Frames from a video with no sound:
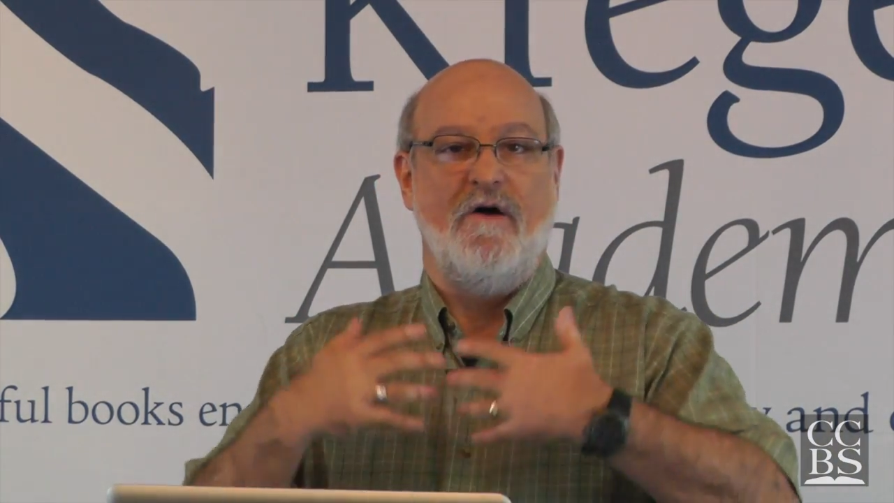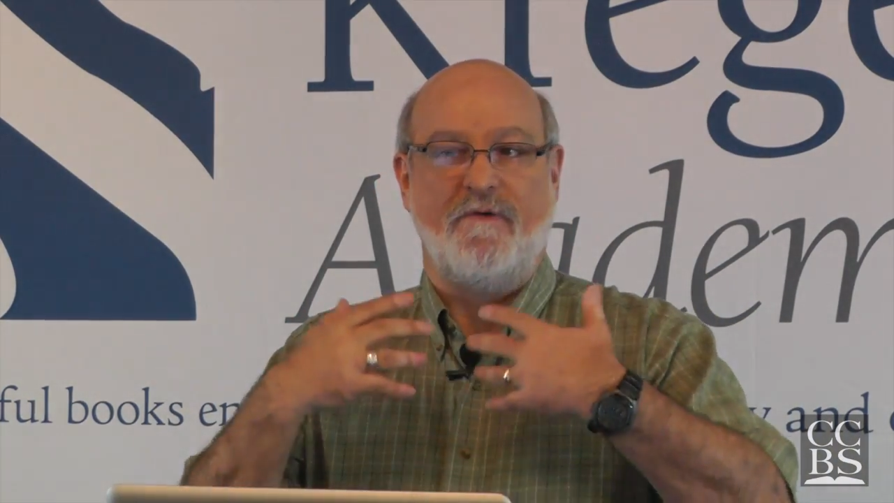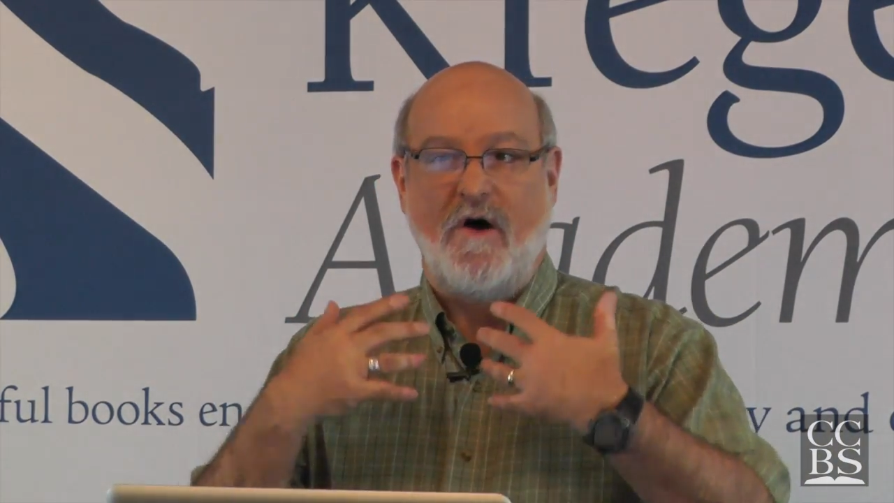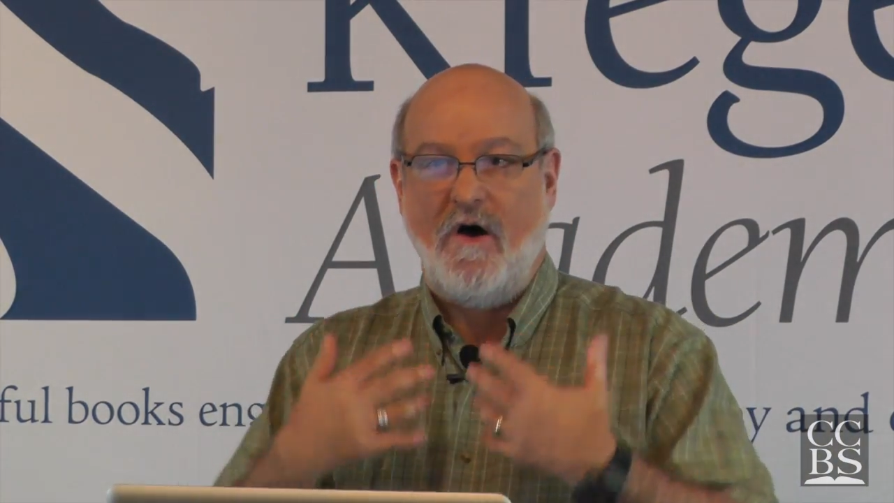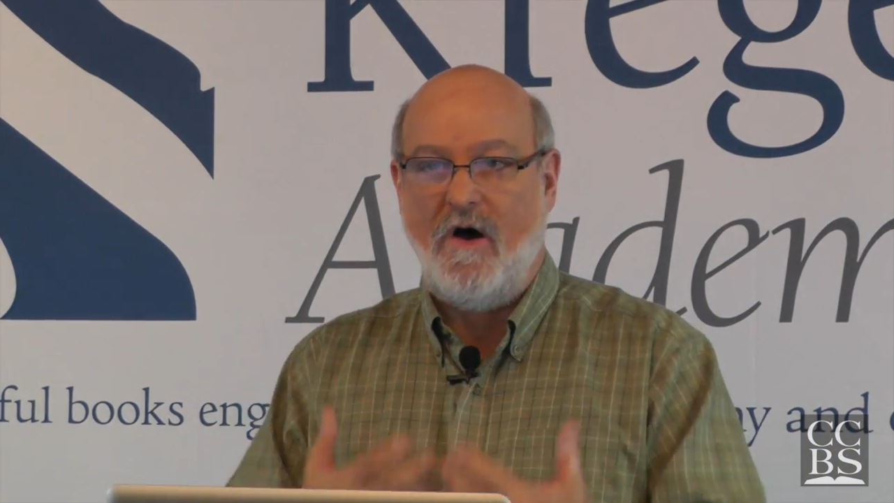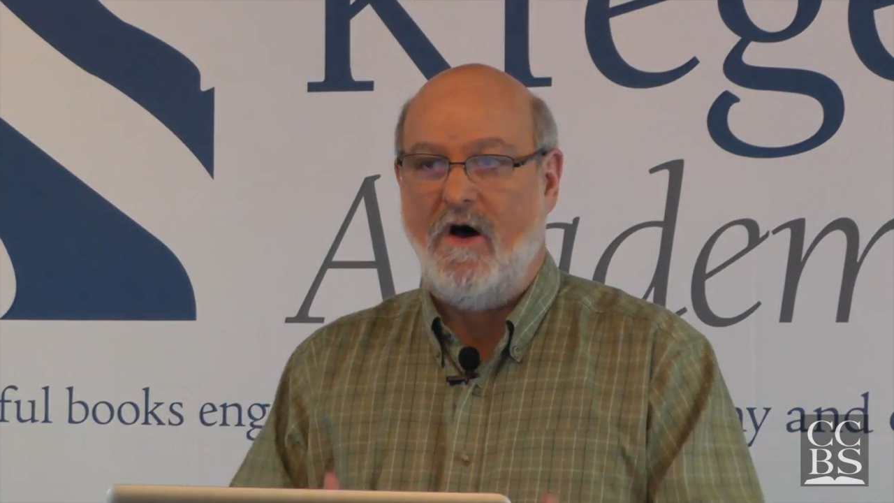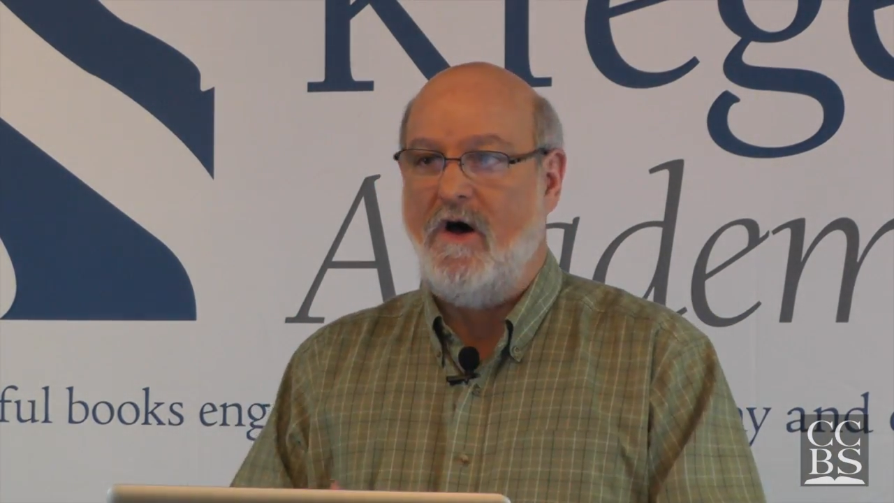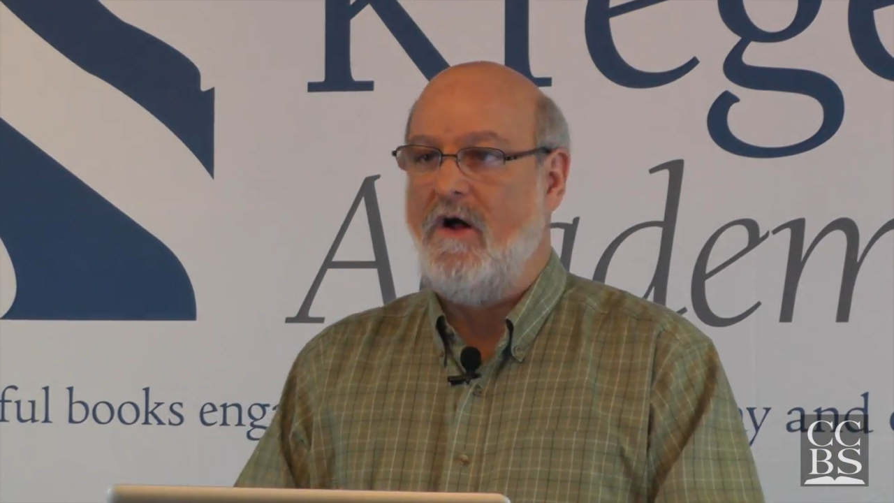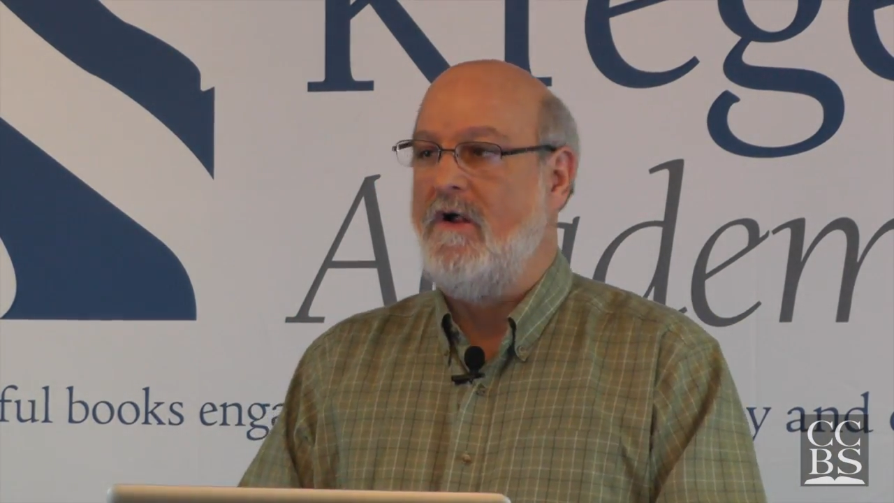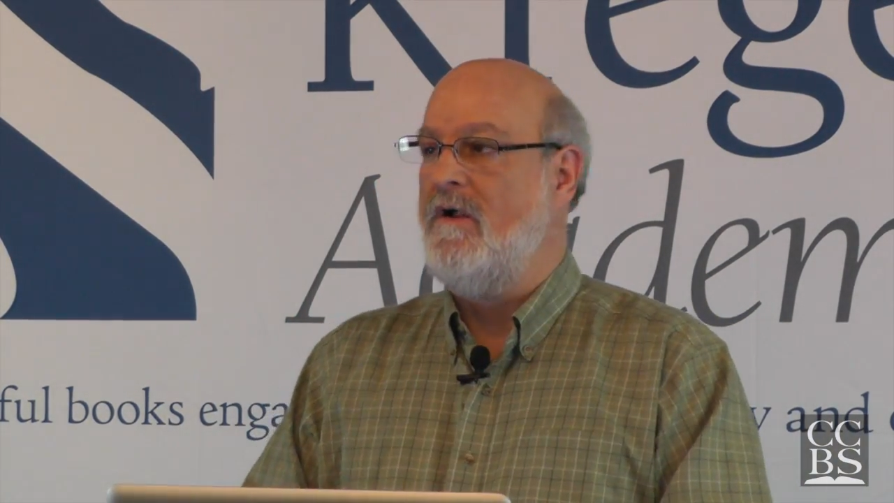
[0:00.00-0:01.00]
of
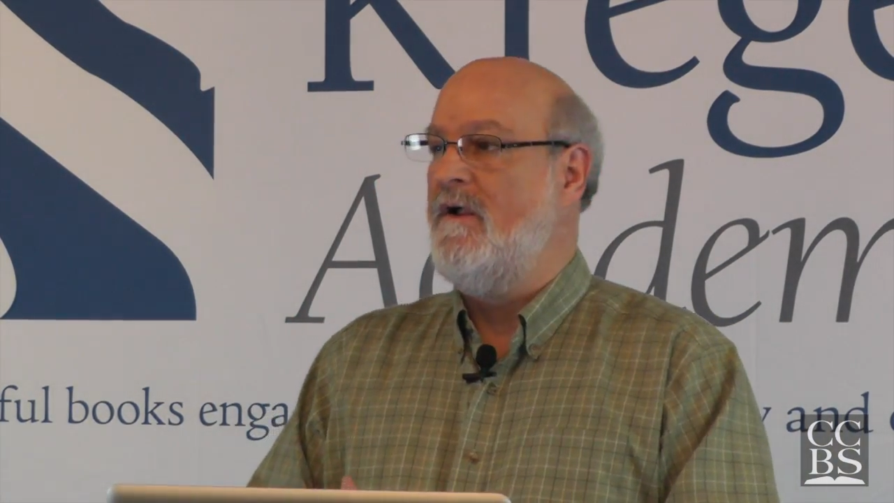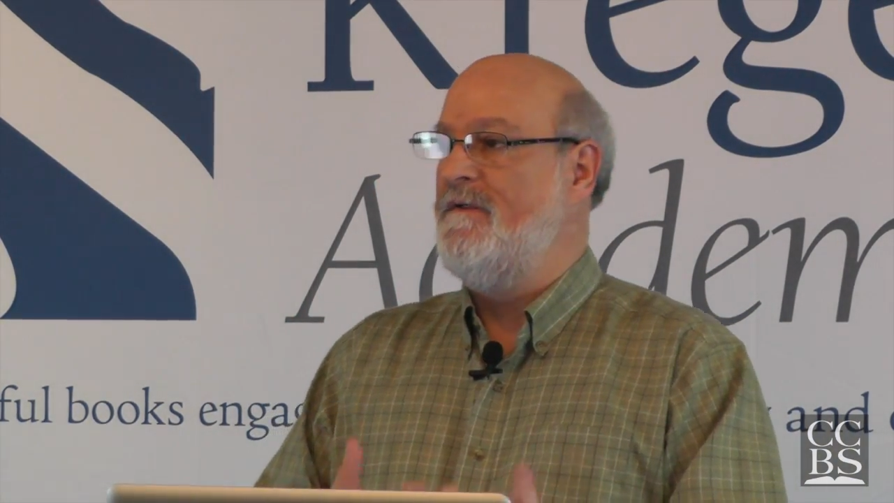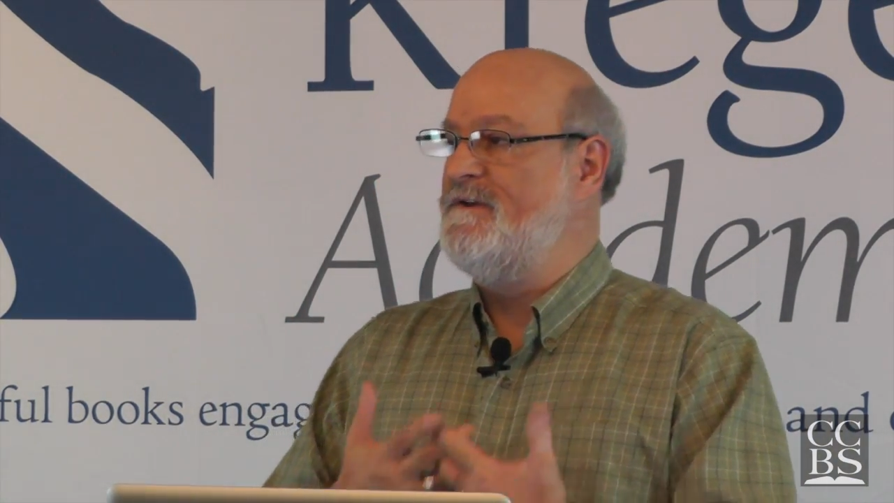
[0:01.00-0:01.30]
all